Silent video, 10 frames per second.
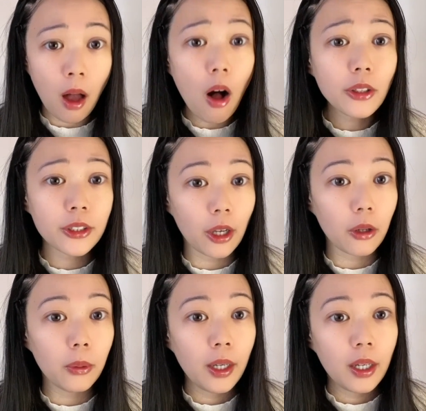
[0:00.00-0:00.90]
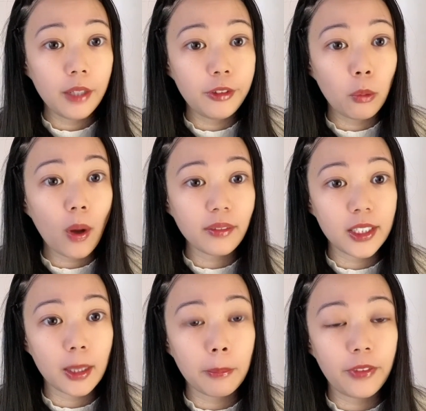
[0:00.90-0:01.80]
Also, if you want
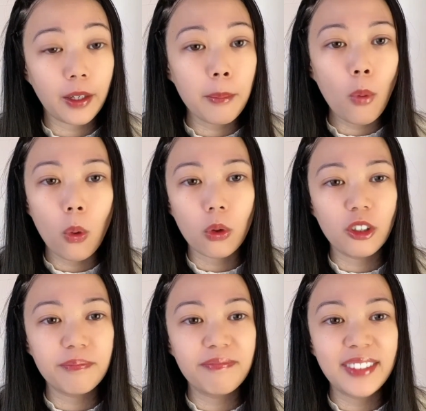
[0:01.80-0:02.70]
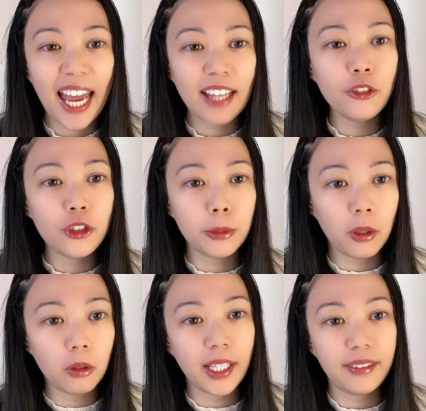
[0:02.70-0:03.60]
something more
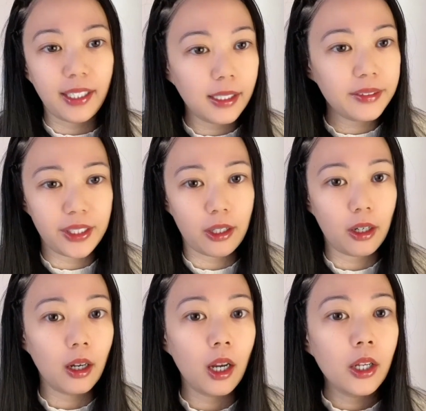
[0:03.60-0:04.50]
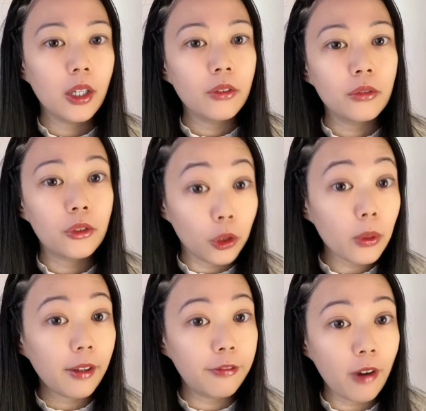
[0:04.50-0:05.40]
tangible and easier,
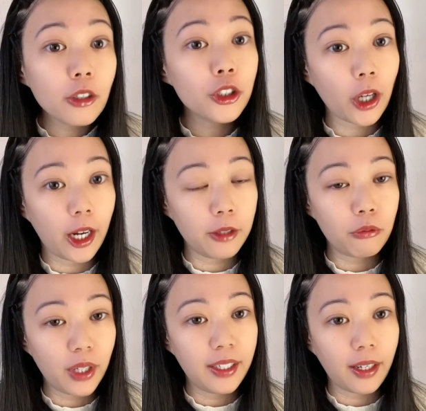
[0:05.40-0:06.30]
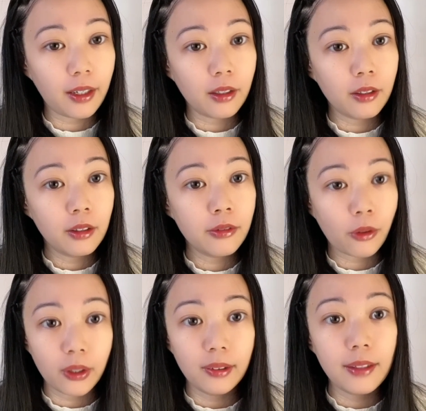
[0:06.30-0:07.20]
do a feng shui reading
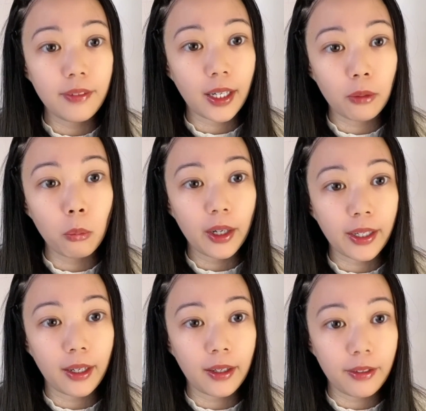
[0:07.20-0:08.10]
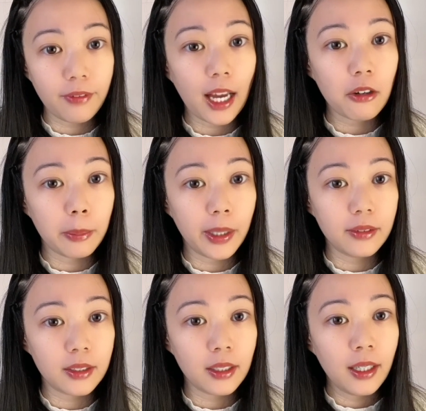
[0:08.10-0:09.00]
for your living and working
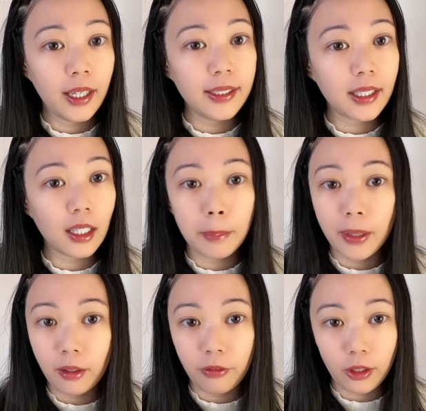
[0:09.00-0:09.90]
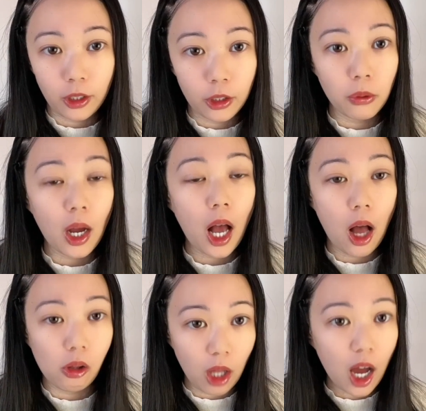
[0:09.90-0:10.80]
environment. It's going to benefit you
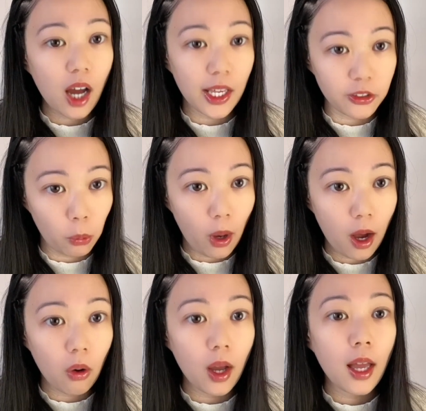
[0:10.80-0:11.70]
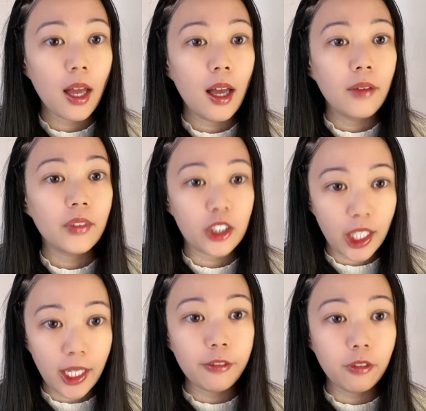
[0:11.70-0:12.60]
a lot as well. The
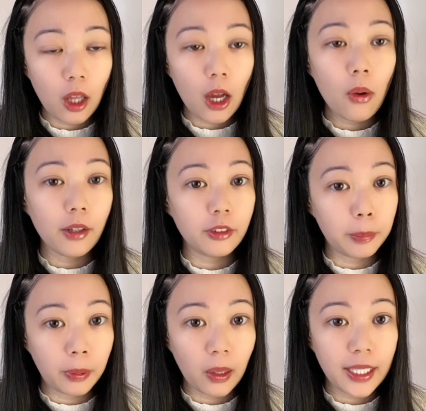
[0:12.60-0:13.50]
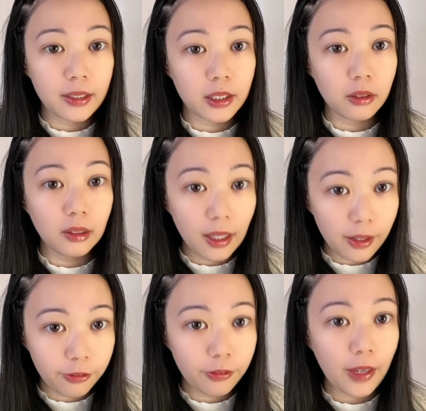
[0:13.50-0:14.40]
chi flow of the place you
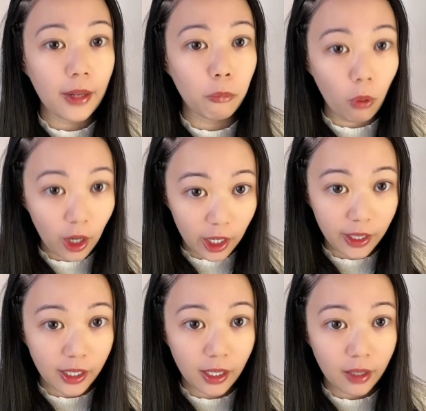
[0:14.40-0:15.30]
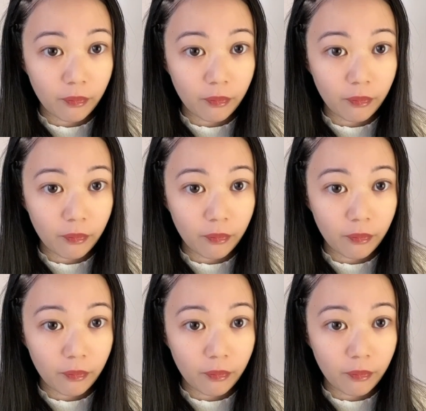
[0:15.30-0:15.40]
live and work